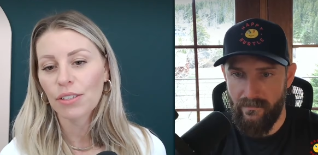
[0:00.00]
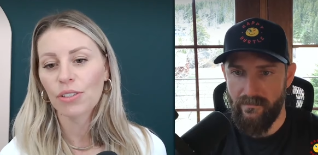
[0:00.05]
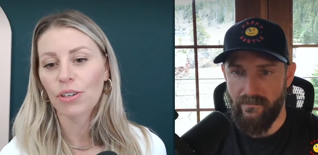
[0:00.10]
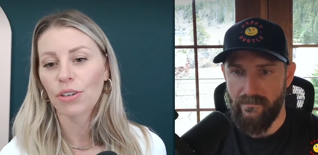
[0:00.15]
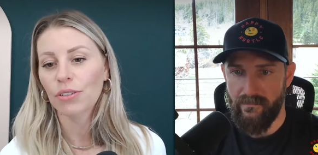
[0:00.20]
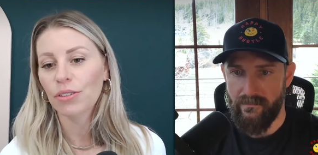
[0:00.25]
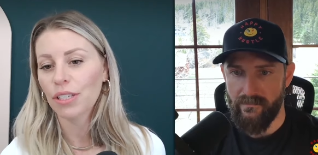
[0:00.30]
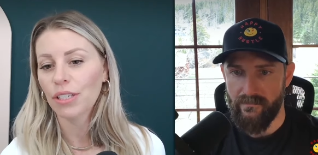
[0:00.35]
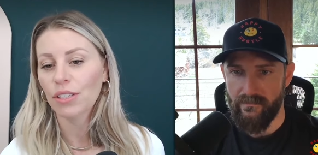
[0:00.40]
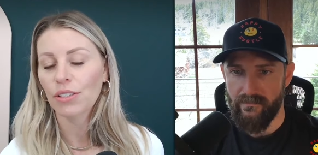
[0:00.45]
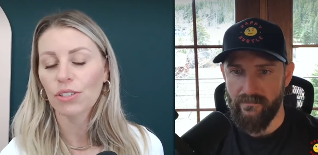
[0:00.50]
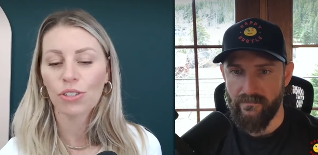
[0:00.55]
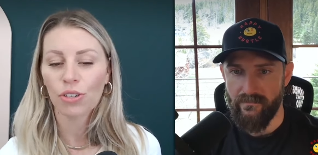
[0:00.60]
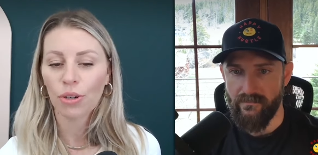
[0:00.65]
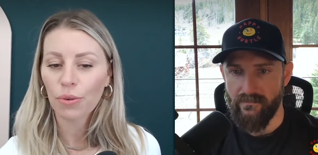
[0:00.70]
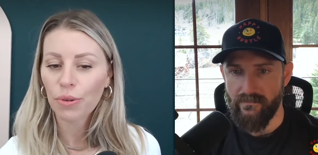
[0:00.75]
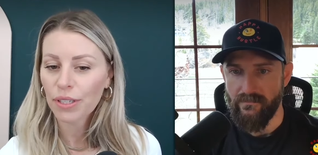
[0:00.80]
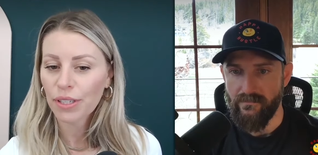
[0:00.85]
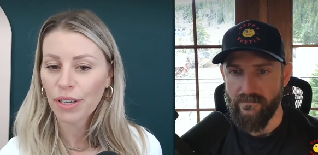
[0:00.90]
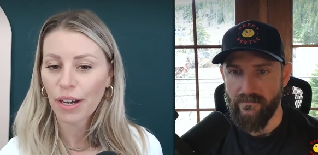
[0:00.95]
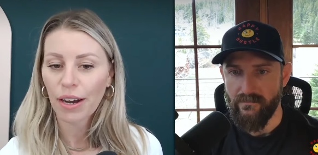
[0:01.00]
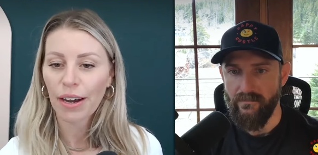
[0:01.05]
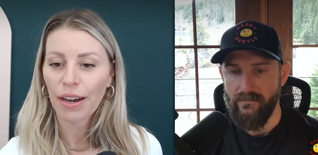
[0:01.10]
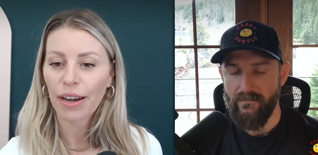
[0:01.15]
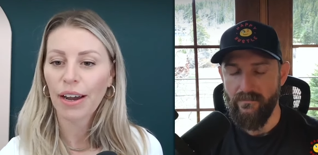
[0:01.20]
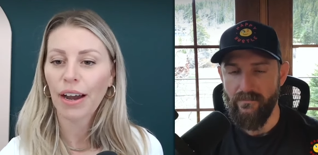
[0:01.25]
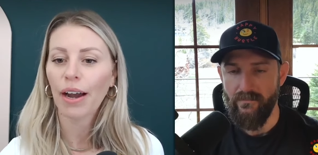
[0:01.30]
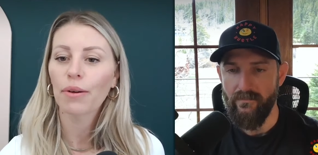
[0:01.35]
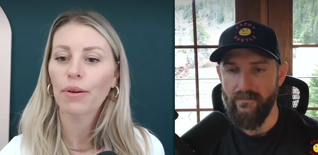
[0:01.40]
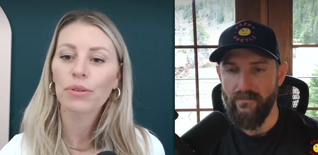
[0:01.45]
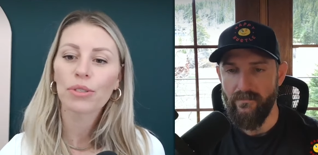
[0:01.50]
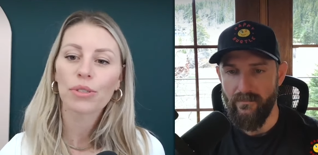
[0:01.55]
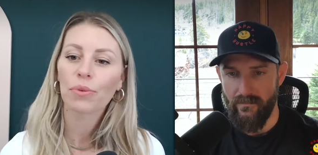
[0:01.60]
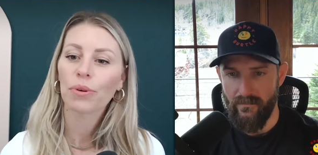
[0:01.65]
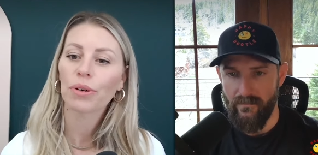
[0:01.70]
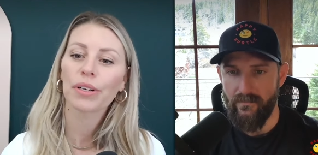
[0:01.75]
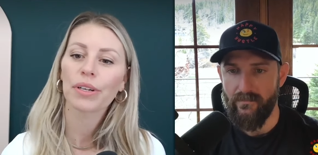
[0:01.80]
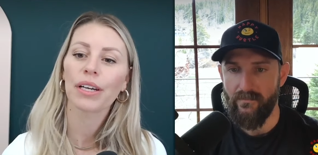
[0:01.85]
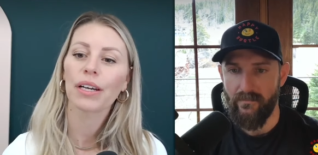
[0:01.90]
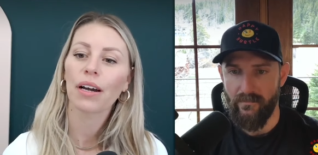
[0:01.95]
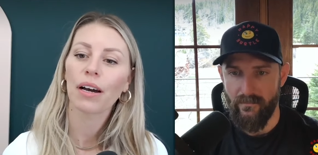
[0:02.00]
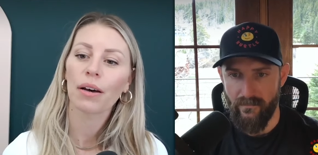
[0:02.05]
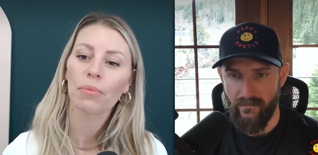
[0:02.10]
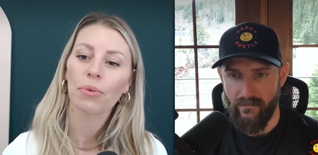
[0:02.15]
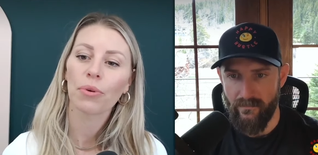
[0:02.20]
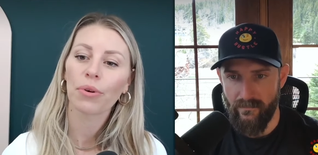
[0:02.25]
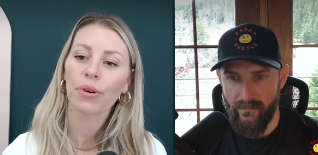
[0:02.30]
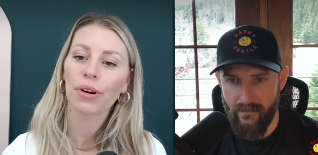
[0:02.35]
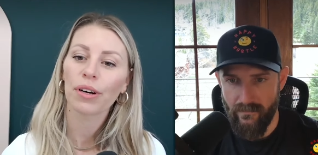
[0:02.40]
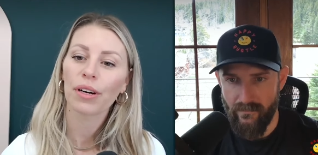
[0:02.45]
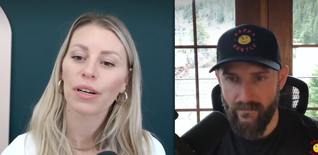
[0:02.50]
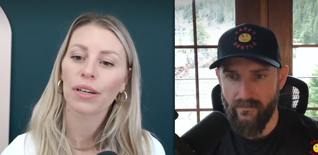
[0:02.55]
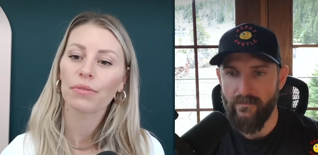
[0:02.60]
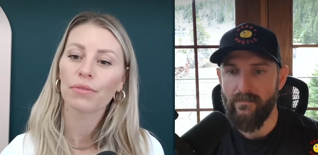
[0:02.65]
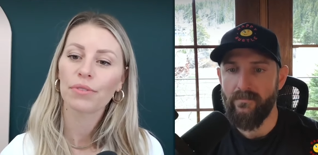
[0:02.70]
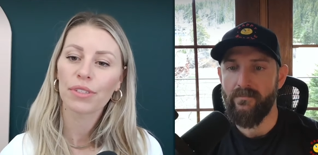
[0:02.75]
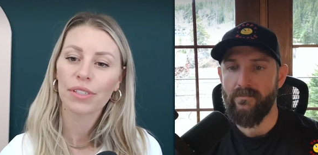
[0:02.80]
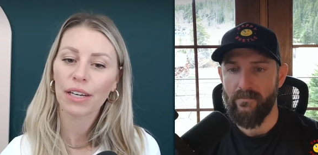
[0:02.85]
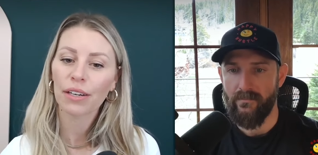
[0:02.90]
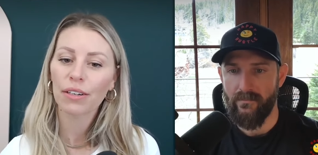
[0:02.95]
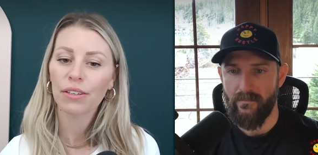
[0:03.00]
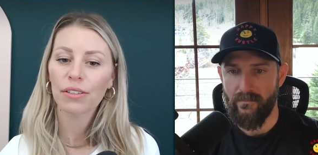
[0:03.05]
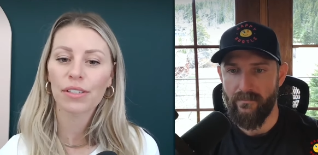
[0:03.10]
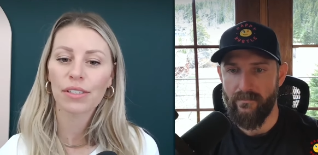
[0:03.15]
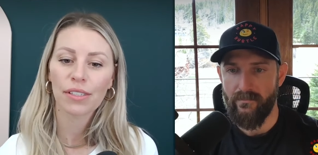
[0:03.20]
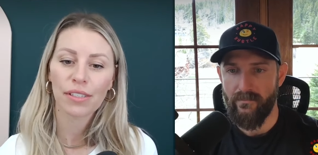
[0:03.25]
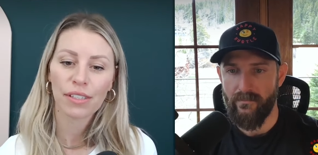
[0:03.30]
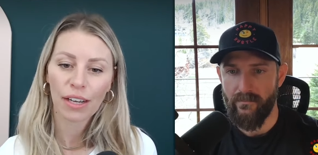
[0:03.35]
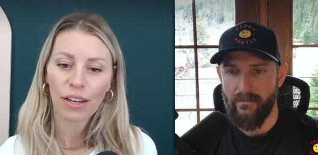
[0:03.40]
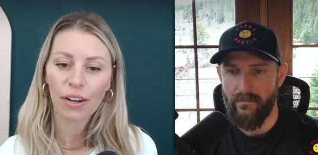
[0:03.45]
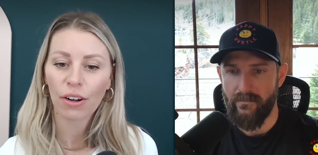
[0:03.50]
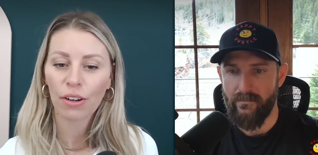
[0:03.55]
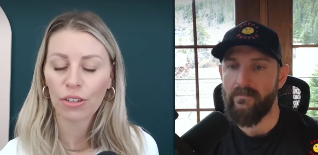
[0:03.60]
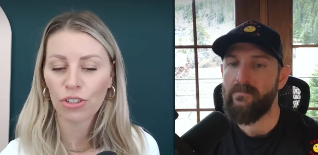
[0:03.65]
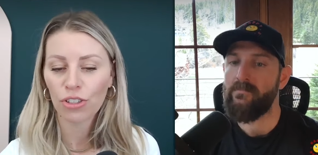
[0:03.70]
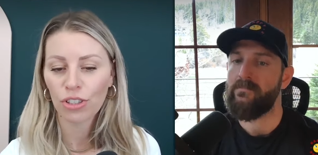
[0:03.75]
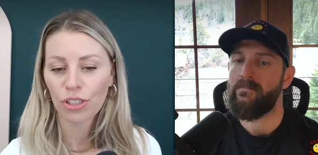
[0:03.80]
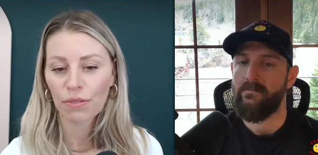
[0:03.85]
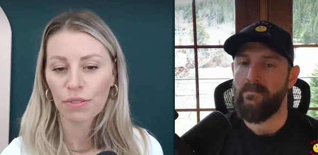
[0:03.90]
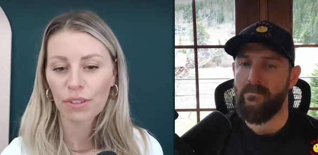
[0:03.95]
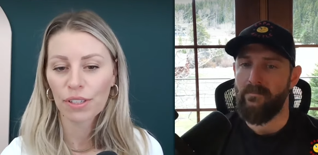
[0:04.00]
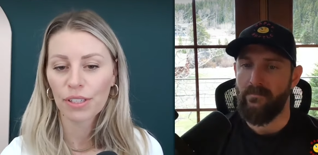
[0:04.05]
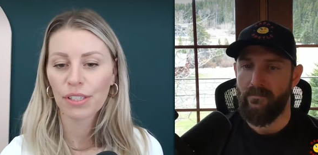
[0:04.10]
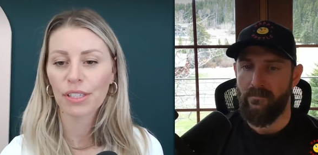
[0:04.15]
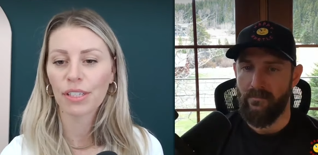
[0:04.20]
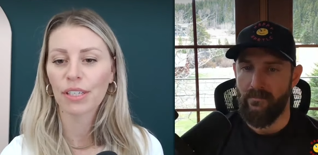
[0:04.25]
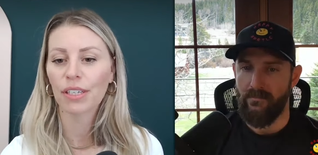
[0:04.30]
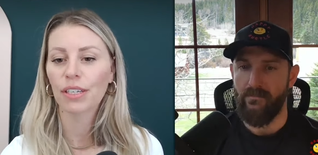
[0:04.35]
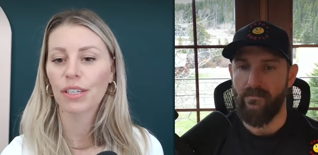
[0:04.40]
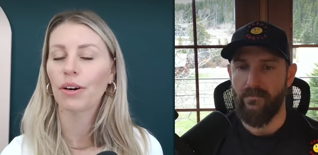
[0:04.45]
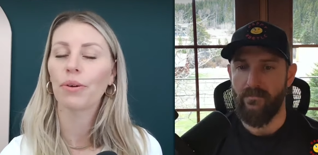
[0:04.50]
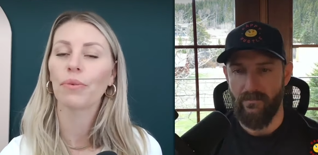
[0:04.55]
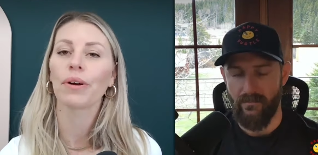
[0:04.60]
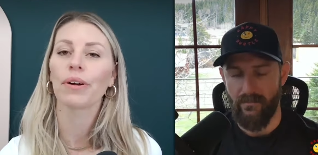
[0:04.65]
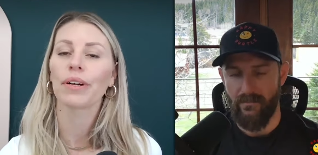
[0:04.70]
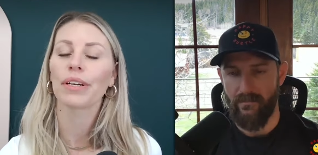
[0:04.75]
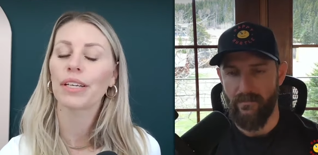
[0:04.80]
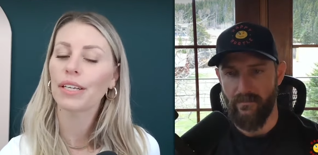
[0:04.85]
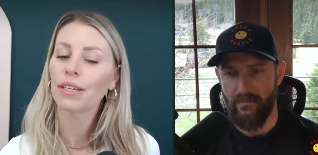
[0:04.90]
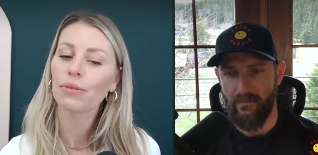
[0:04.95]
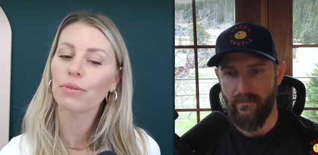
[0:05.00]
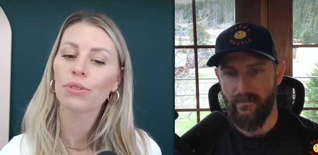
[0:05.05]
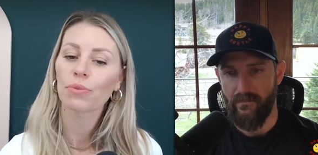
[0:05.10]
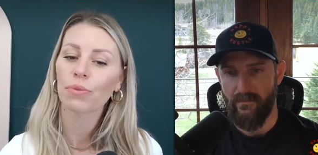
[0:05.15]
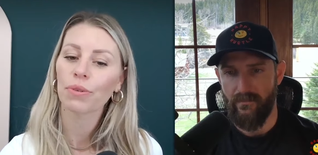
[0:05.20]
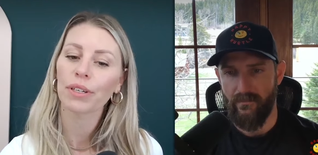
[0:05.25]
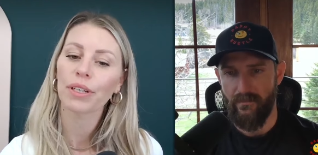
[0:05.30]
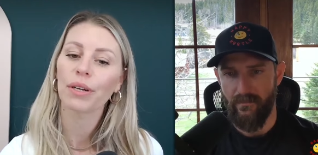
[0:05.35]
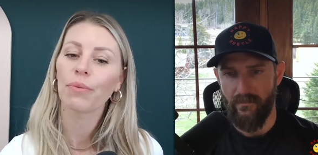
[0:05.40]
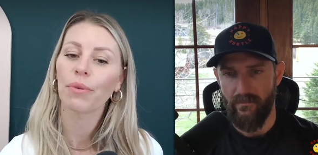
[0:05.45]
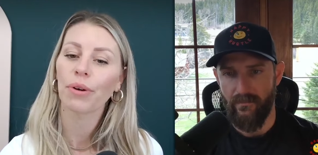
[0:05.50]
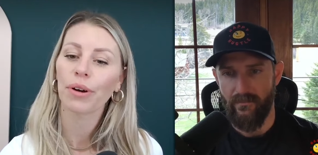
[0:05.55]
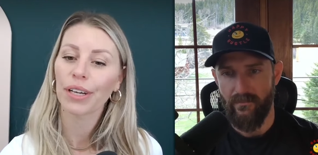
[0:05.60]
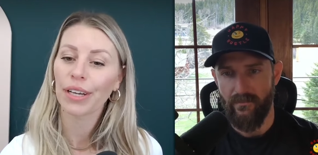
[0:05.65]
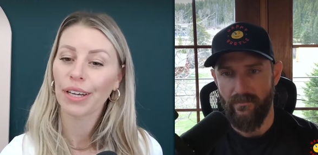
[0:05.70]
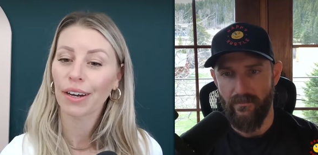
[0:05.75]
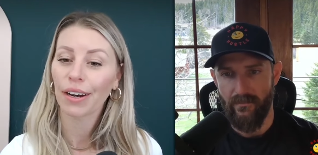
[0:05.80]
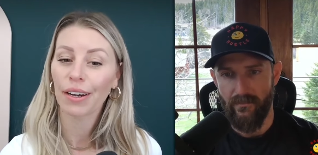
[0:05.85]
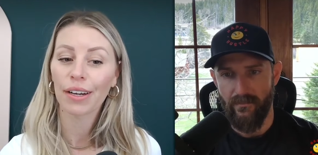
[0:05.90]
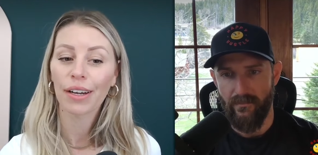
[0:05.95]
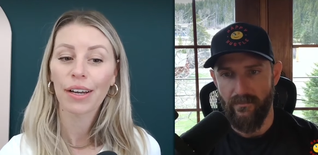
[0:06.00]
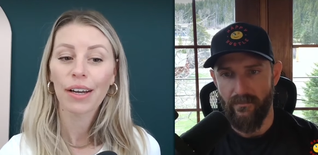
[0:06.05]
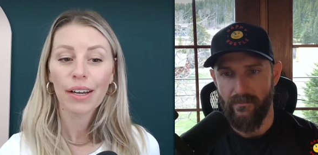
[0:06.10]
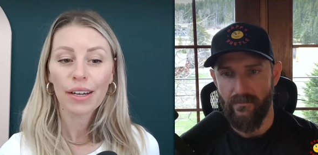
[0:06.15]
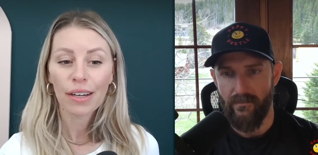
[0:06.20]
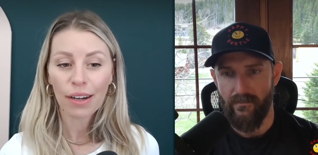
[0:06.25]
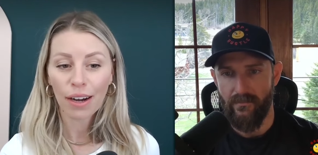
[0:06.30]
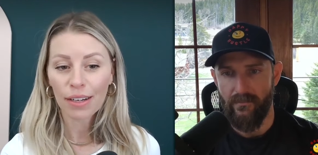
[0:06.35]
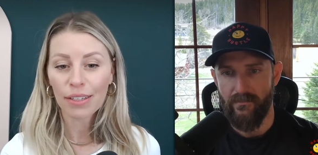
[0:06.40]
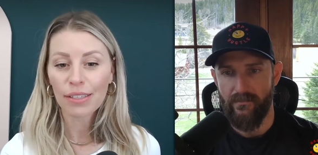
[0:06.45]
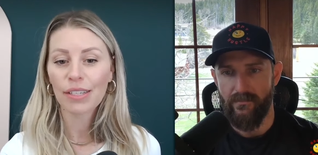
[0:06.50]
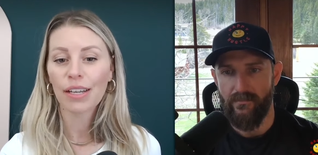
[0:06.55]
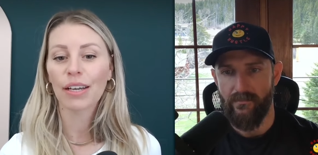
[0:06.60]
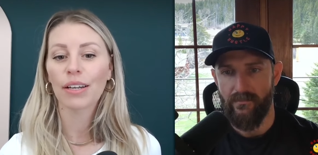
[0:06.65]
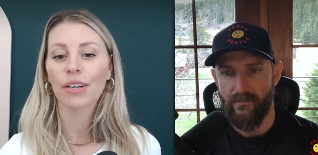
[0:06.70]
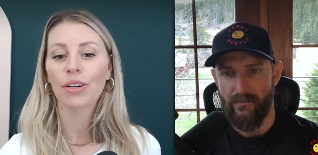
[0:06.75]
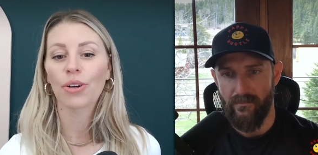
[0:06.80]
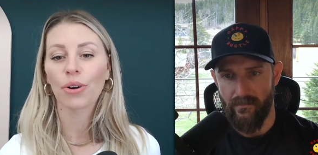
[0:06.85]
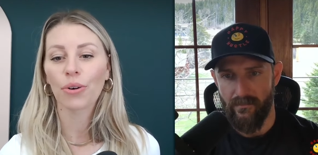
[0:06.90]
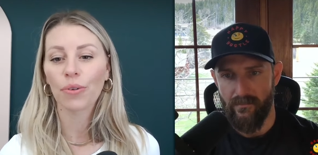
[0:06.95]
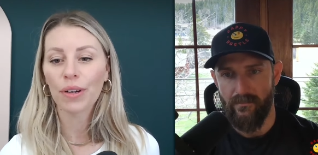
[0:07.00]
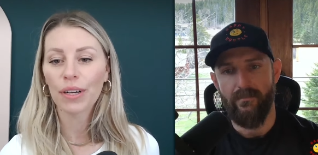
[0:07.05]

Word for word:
Speaker 1: consultant. So was I. I was working on more of sales and psychology of the CEO, where he was really working on content,